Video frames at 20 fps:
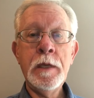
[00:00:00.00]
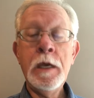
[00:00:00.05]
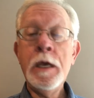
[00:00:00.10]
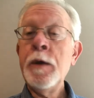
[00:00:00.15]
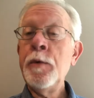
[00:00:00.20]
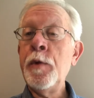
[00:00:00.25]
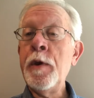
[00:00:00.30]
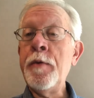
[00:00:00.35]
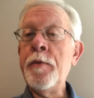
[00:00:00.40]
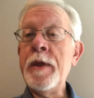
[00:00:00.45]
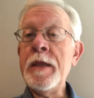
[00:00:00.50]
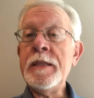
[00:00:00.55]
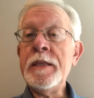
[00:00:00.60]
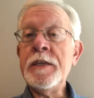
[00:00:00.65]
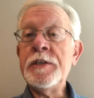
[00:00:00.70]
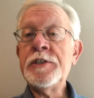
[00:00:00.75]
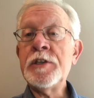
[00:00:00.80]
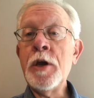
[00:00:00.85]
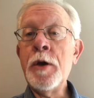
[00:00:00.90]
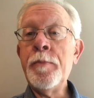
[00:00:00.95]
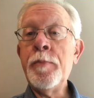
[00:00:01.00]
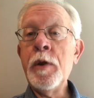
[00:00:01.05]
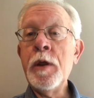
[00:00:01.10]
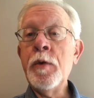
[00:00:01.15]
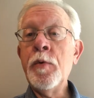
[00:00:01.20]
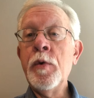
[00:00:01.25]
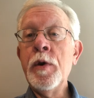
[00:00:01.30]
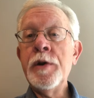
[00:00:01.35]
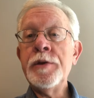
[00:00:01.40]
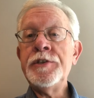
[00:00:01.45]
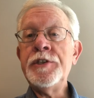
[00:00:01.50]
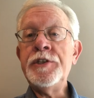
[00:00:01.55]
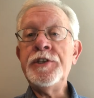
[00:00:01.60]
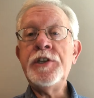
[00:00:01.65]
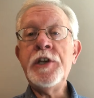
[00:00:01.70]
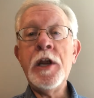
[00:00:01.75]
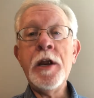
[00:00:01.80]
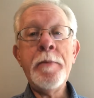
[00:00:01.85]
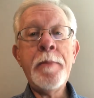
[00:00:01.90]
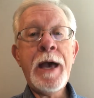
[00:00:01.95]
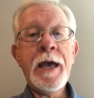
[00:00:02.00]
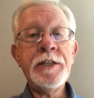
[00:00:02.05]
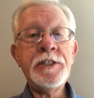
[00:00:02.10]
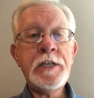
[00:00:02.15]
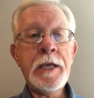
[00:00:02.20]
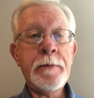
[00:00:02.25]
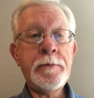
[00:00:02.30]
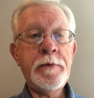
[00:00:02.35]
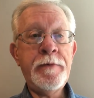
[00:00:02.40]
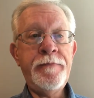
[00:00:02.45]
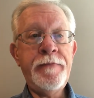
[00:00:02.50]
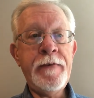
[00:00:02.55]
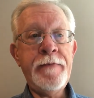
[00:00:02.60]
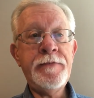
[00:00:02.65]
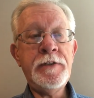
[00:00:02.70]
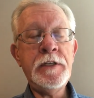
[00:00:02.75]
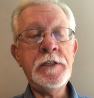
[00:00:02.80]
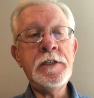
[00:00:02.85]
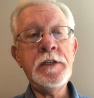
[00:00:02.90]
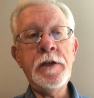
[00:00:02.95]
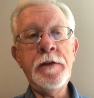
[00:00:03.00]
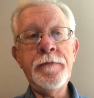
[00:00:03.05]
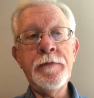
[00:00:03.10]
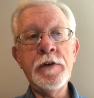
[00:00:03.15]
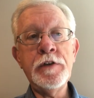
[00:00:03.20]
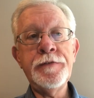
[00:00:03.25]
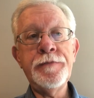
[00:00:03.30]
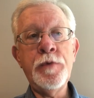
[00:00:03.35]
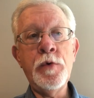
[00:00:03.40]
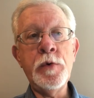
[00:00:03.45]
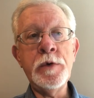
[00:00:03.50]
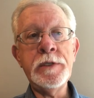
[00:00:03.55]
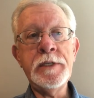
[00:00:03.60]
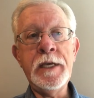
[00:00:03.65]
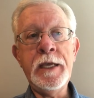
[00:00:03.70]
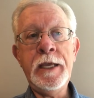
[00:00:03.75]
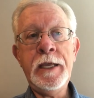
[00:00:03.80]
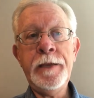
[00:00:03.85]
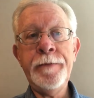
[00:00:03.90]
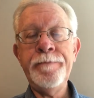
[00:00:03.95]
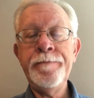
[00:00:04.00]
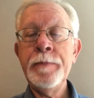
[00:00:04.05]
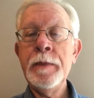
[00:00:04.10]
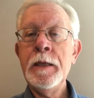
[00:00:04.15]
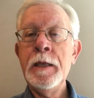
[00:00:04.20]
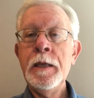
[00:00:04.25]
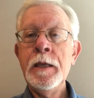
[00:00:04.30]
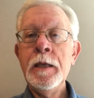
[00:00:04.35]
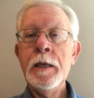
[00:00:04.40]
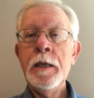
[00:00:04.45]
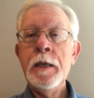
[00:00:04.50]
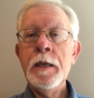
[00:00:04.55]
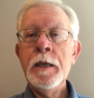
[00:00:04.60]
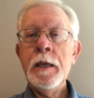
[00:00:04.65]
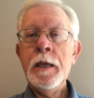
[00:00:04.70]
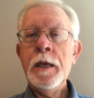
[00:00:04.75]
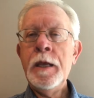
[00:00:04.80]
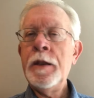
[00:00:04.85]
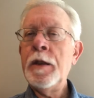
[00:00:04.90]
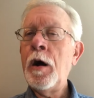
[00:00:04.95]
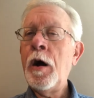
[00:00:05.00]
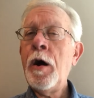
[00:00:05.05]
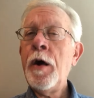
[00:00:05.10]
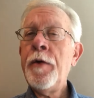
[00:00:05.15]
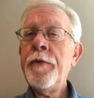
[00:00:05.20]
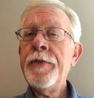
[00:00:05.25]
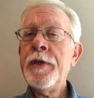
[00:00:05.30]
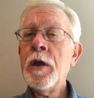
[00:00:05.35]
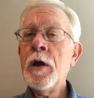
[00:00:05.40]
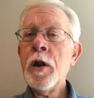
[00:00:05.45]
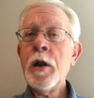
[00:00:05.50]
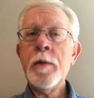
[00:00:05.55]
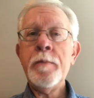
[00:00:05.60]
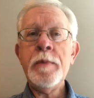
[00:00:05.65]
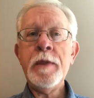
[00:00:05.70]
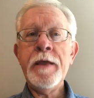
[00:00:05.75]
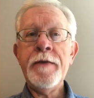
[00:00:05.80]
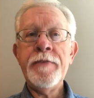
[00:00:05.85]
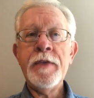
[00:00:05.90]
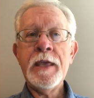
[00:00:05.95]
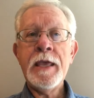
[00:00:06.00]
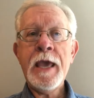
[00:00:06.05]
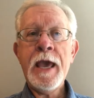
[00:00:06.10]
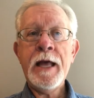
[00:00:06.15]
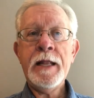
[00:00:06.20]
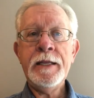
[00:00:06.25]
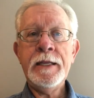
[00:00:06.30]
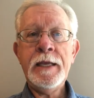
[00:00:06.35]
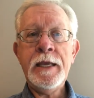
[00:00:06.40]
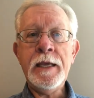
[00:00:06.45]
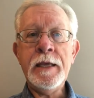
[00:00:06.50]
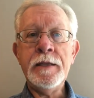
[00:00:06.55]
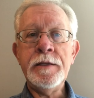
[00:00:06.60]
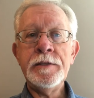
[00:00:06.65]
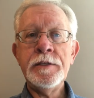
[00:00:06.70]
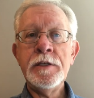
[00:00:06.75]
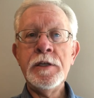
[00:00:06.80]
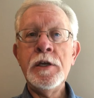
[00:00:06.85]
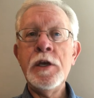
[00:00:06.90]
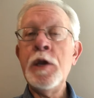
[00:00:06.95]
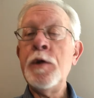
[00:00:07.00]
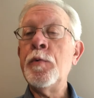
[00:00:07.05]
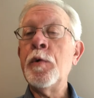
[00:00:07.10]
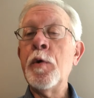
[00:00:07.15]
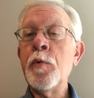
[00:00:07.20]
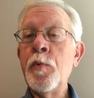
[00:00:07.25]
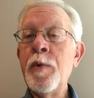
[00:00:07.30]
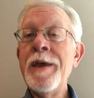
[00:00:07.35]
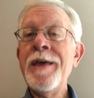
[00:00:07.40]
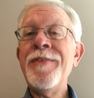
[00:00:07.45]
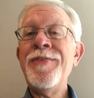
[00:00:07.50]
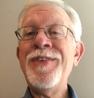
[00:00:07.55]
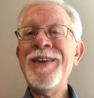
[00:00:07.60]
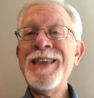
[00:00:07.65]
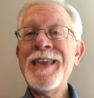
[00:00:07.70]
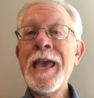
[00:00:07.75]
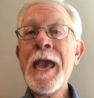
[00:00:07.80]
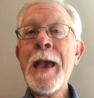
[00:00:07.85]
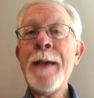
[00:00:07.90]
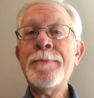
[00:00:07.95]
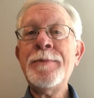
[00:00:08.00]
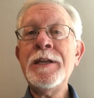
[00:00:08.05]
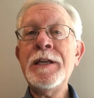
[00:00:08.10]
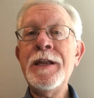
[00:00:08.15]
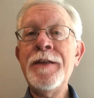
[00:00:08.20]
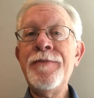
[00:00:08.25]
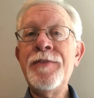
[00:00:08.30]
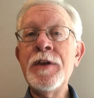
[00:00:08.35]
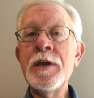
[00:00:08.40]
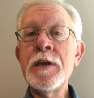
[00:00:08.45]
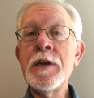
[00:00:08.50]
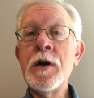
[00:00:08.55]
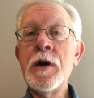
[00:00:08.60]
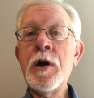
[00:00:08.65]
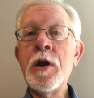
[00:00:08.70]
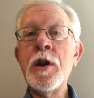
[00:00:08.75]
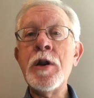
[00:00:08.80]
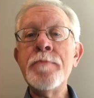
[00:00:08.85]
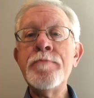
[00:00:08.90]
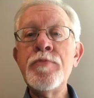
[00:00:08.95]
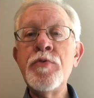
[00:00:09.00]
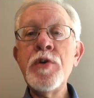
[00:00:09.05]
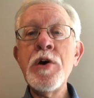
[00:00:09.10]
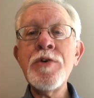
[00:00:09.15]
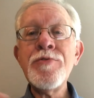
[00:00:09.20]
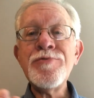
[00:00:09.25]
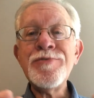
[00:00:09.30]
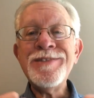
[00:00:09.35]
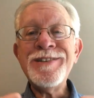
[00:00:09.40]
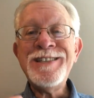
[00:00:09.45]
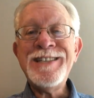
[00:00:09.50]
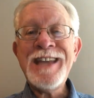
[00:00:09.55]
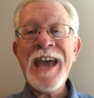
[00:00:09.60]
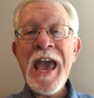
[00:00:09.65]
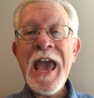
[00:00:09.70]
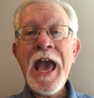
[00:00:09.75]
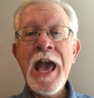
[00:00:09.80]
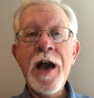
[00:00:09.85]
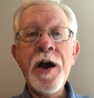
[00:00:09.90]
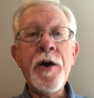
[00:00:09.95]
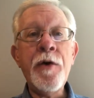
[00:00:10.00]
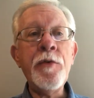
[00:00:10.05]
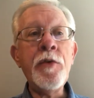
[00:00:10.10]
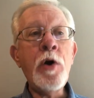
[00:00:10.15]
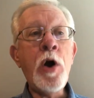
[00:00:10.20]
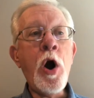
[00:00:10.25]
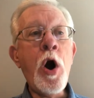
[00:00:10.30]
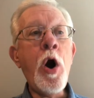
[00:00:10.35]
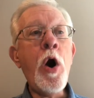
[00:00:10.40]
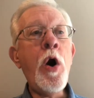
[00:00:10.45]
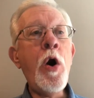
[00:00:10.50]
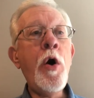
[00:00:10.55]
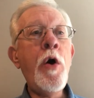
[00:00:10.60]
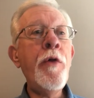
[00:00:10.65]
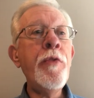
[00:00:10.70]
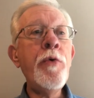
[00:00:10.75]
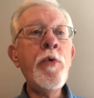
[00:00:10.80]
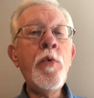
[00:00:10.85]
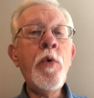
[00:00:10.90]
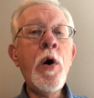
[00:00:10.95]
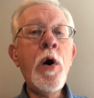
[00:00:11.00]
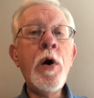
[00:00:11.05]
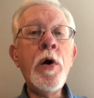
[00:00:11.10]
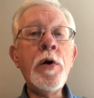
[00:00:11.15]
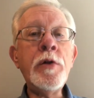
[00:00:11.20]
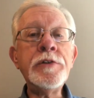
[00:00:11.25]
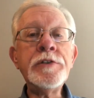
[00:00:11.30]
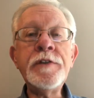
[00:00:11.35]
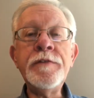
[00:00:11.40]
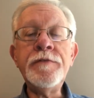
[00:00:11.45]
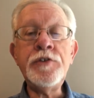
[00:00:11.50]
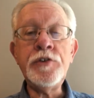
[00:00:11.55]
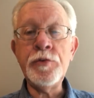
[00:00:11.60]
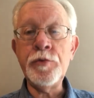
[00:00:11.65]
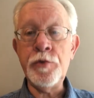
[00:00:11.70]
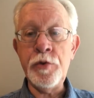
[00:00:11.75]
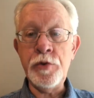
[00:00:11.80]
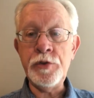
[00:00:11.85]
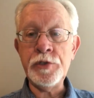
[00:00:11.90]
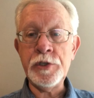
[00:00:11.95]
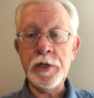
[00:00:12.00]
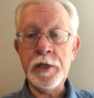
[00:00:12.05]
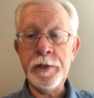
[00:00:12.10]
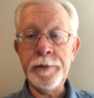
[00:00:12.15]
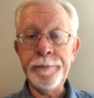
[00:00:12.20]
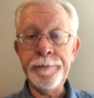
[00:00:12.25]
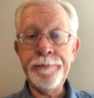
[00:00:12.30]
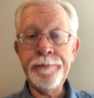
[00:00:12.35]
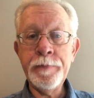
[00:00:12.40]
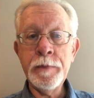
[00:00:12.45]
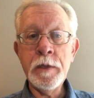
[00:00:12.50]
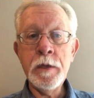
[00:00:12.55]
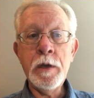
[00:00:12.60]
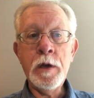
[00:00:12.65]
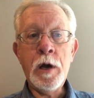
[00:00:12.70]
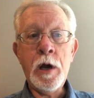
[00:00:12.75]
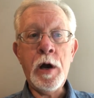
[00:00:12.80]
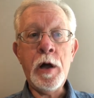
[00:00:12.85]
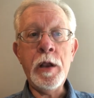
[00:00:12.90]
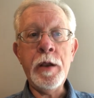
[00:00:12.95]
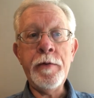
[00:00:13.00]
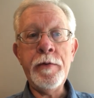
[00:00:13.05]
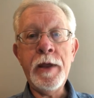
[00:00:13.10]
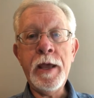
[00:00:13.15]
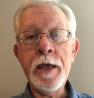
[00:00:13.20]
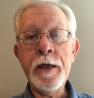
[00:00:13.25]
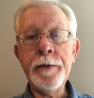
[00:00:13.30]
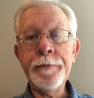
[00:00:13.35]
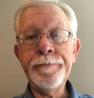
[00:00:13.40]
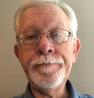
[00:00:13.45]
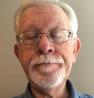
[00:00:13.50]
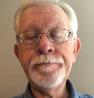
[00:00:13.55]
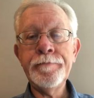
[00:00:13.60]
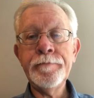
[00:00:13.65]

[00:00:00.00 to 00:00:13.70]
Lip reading: We read these sobering words in Jeremiah chapter 52, verse 14. And all the army of the Chaldeans who were with the captain of the guard broke down all the walls of Jerusalem all around.